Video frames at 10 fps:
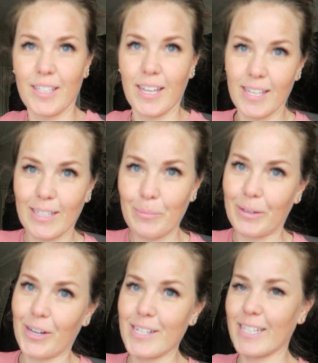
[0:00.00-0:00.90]
So yeah, it's a little
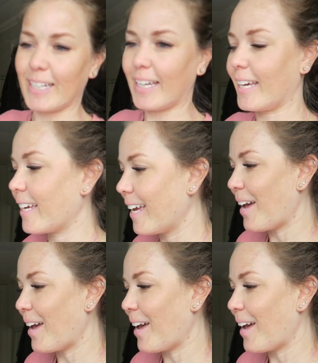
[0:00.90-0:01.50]
bit crazy in here.